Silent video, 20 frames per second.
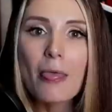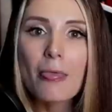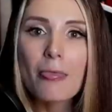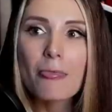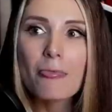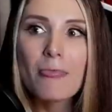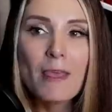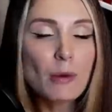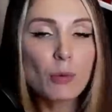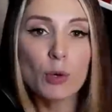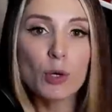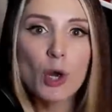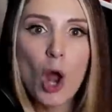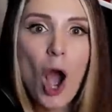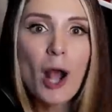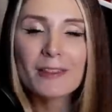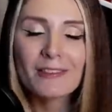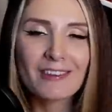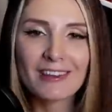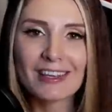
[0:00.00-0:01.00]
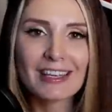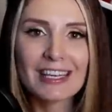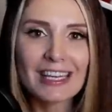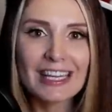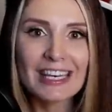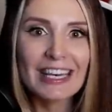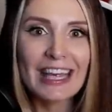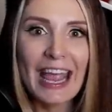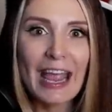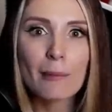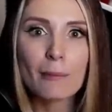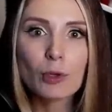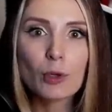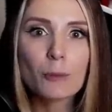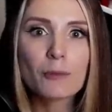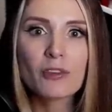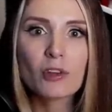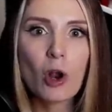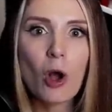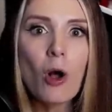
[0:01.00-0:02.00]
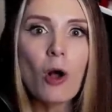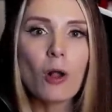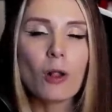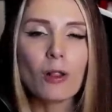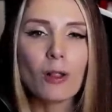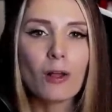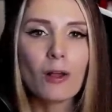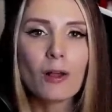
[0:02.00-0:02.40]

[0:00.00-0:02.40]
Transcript: they were not digging in Kamloops at all.